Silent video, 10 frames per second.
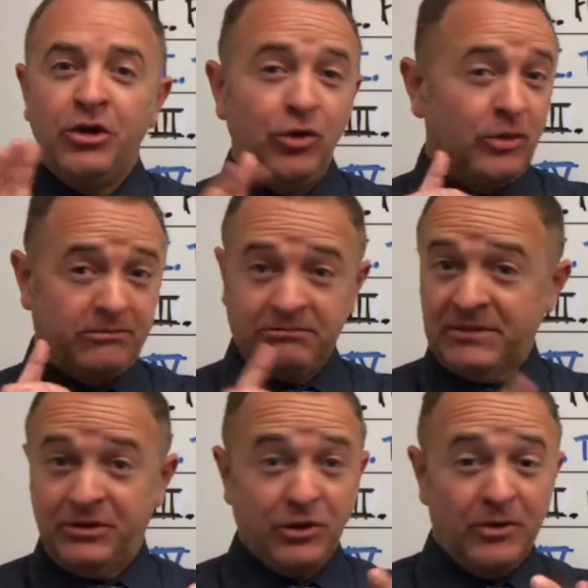You
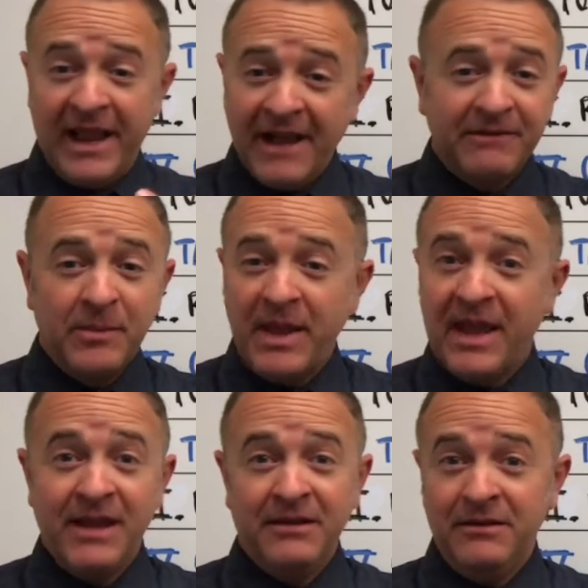don't have to
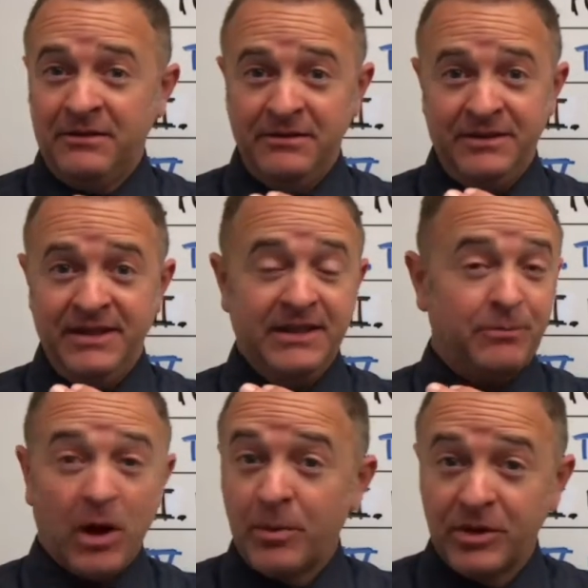pay the
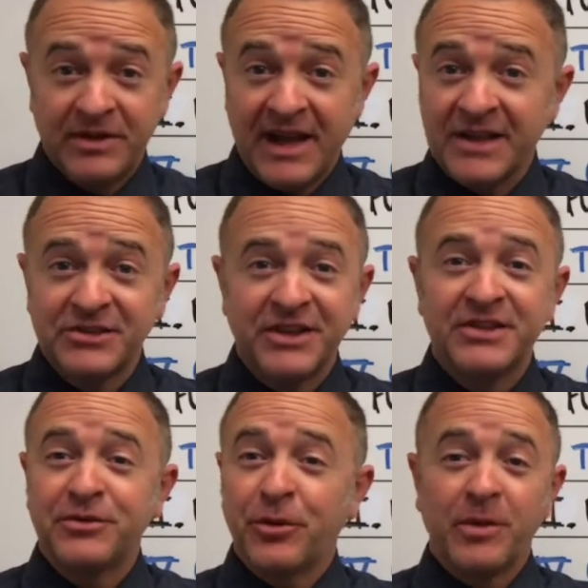property tax unless
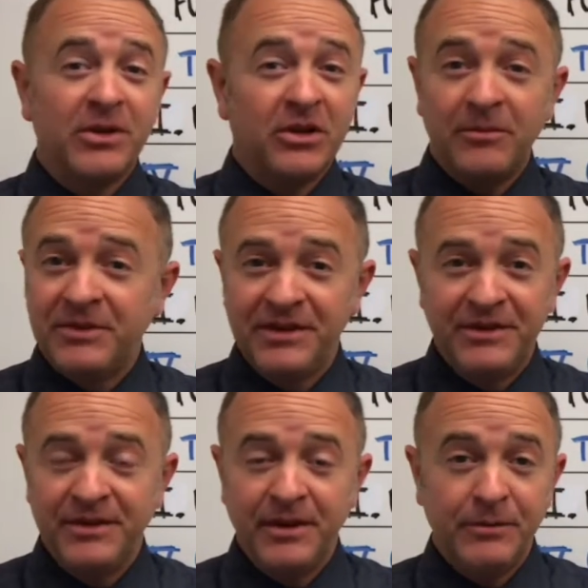it's already been lumped
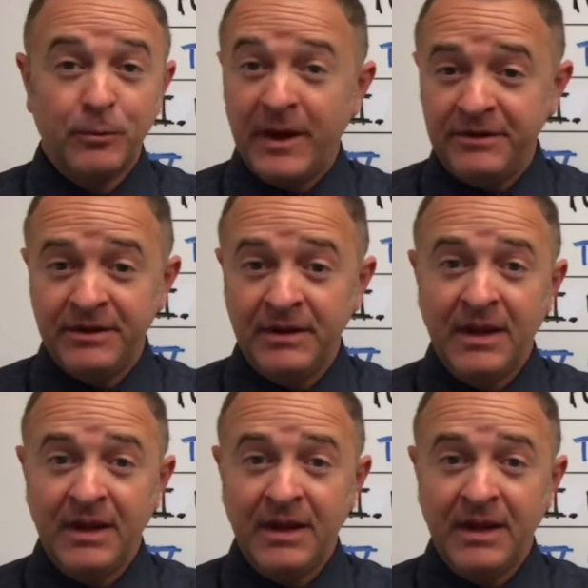into the rent,